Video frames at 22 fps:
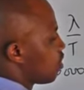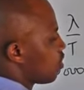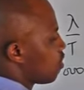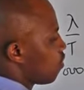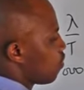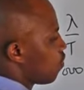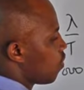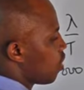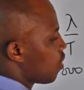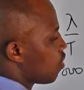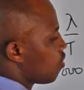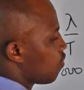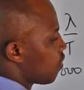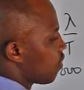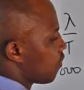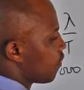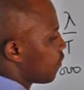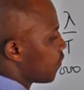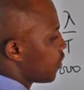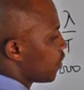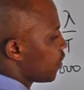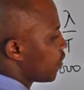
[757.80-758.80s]
1 over
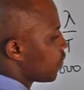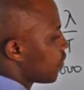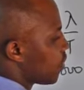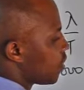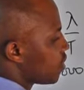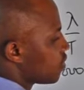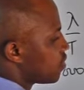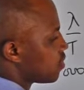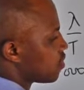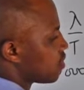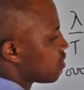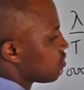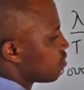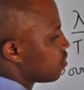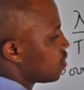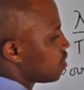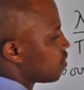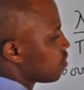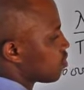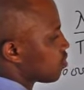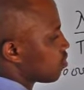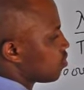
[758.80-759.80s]
frequency, which
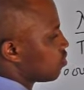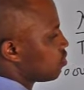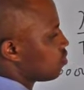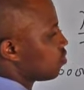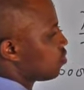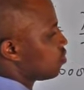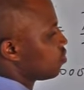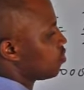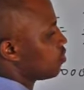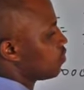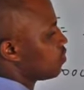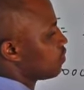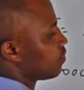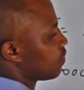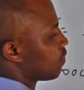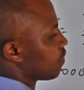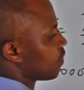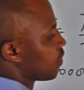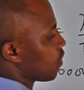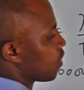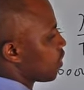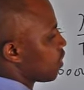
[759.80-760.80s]
is equal to
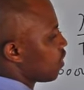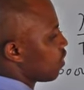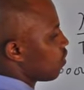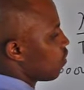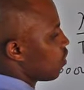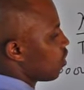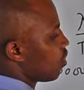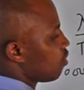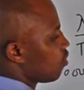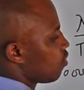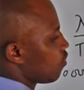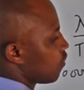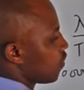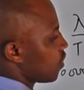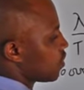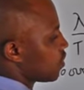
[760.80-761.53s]
1 over